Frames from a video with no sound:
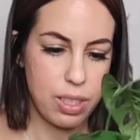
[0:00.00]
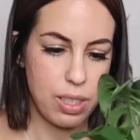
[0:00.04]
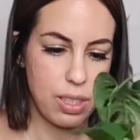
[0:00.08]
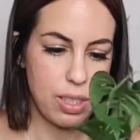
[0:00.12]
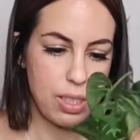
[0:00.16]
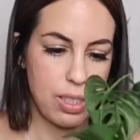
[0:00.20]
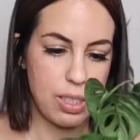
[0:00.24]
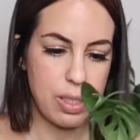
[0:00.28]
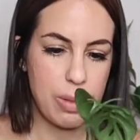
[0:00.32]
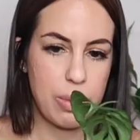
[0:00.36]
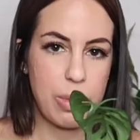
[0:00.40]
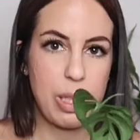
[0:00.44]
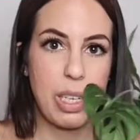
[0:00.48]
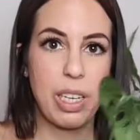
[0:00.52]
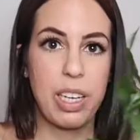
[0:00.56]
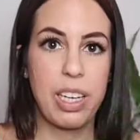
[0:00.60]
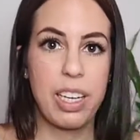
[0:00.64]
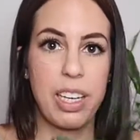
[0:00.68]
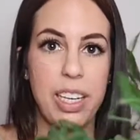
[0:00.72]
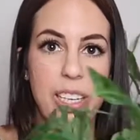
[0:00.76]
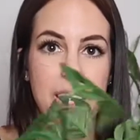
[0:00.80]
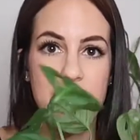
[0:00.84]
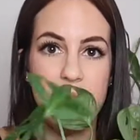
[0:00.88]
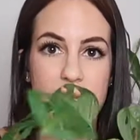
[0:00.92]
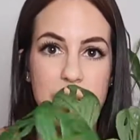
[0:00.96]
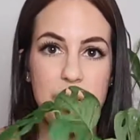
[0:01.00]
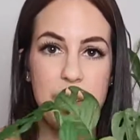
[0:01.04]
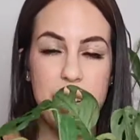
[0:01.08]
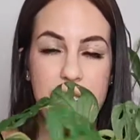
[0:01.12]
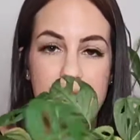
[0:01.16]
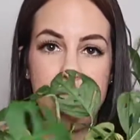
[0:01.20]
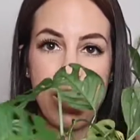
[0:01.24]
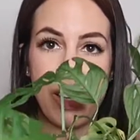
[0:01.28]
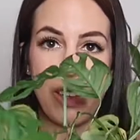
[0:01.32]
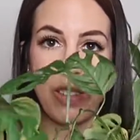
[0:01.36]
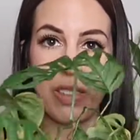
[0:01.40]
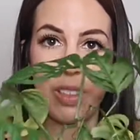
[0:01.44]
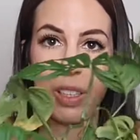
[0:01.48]
So I'm gonna kind of
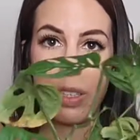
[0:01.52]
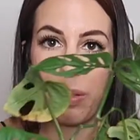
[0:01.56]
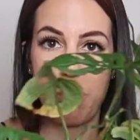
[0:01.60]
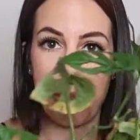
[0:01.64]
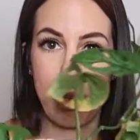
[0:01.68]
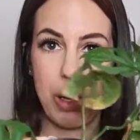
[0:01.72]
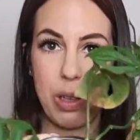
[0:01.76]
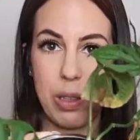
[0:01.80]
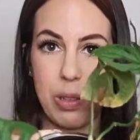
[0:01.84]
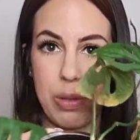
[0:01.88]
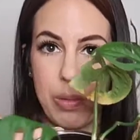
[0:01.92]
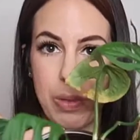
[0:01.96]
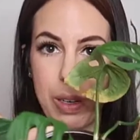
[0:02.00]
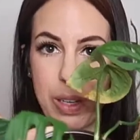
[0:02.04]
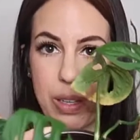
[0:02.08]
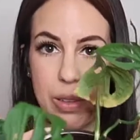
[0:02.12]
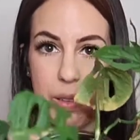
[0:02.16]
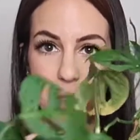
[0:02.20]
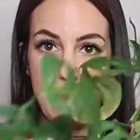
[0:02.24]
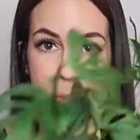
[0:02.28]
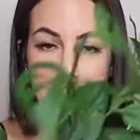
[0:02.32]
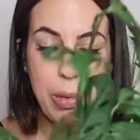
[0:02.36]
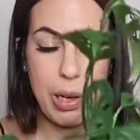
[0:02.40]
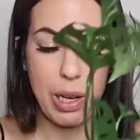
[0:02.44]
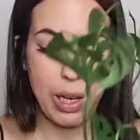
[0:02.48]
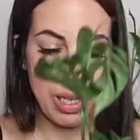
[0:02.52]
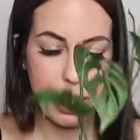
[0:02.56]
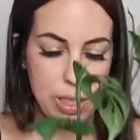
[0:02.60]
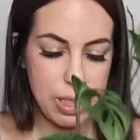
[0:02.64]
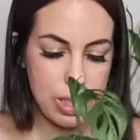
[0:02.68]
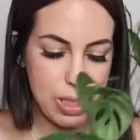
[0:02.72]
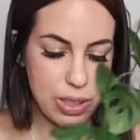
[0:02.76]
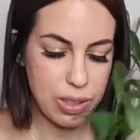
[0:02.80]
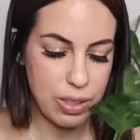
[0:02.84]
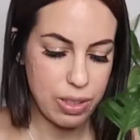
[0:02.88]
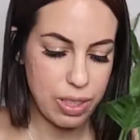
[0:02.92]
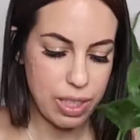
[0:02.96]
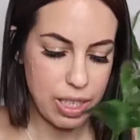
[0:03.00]
angle them all around the pot
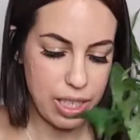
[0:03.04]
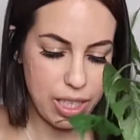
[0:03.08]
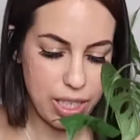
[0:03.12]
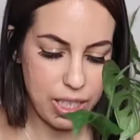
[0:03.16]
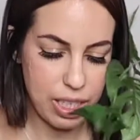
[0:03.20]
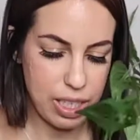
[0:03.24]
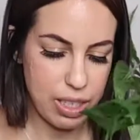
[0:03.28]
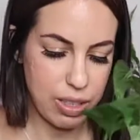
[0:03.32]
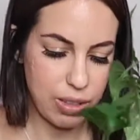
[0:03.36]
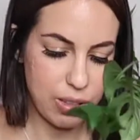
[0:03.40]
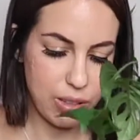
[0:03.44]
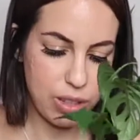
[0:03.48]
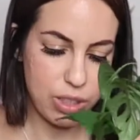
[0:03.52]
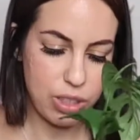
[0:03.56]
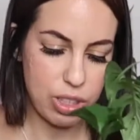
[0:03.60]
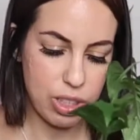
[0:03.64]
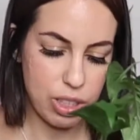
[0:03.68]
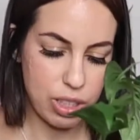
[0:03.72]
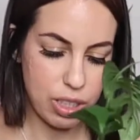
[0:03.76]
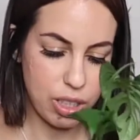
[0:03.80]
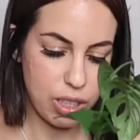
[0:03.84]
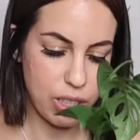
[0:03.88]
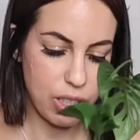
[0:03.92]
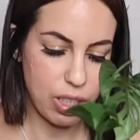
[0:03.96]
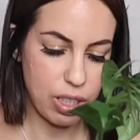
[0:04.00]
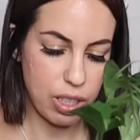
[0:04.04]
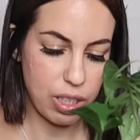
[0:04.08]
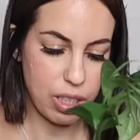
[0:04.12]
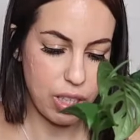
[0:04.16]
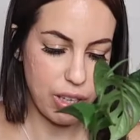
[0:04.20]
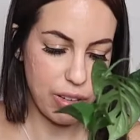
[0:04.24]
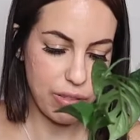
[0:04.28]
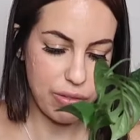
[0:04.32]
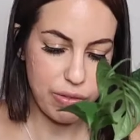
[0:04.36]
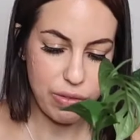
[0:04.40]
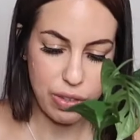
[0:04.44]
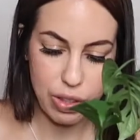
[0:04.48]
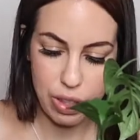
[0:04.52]
so that it'll just look a
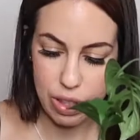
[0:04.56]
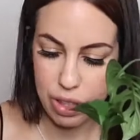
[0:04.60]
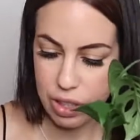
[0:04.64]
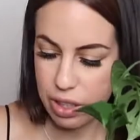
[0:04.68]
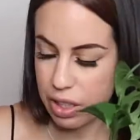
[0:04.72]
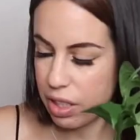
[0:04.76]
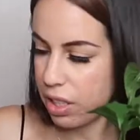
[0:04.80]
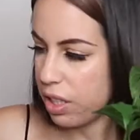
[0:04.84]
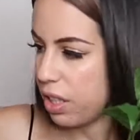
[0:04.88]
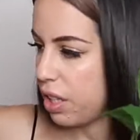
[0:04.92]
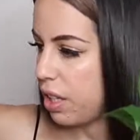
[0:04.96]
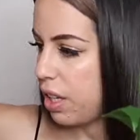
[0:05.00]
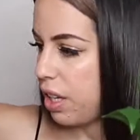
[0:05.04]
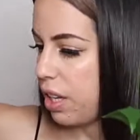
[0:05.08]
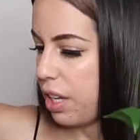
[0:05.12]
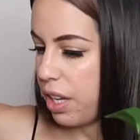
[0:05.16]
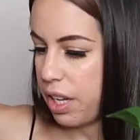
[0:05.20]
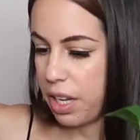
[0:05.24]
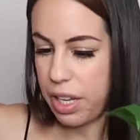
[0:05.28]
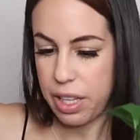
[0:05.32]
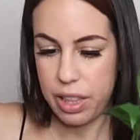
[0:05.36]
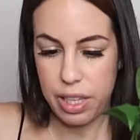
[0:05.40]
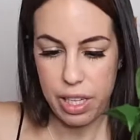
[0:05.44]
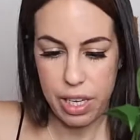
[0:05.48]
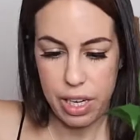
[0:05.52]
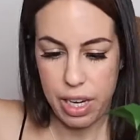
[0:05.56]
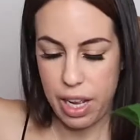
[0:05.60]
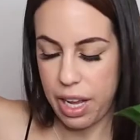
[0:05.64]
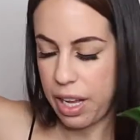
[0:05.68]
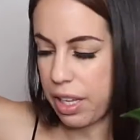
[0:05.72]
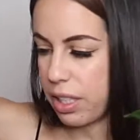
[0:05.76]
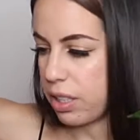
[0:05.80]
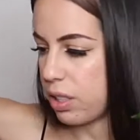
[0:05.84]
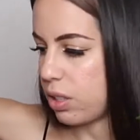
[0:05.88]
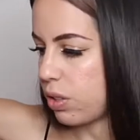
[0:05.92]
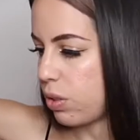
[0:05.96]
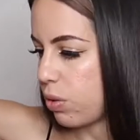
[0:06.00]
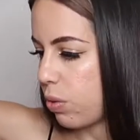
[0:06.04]
lot fuller, and then
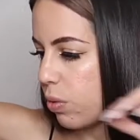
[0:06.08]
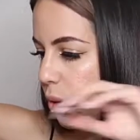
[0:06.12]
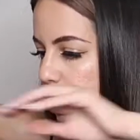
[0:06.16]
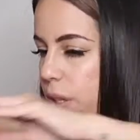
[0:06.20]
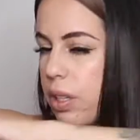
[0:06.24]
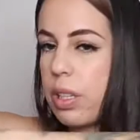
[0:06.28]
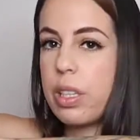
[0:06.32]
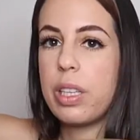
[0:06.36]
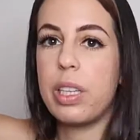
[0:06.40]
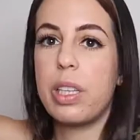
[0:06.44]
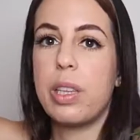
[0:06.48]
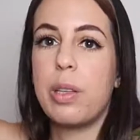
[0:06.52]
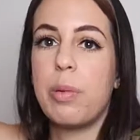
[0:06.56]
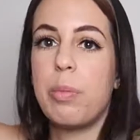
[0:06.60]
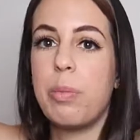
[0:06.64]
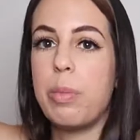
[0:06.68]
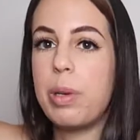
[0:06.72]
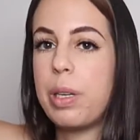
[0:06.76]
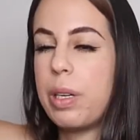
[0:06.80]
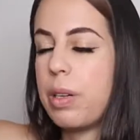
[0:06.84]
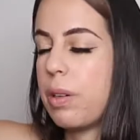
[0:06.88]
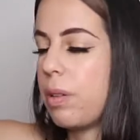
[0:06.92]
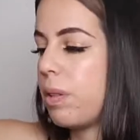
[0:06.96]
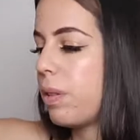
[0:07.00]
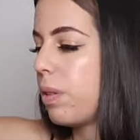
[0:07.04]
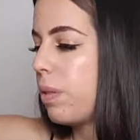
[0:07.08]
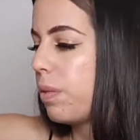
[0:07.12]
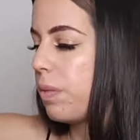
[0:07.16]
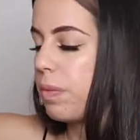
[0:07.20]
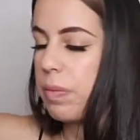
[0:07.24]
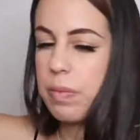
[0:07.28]
add soil in the middle.